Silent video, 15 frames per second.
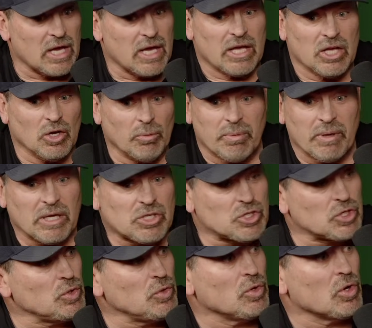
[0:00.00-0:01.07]
he'll be
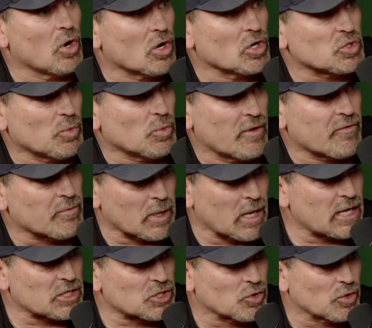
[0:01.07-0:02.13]
2 yards away from the line
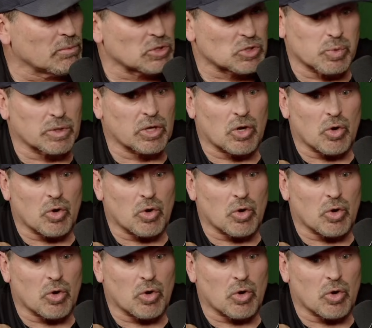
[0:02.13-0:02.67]
of scrimmage when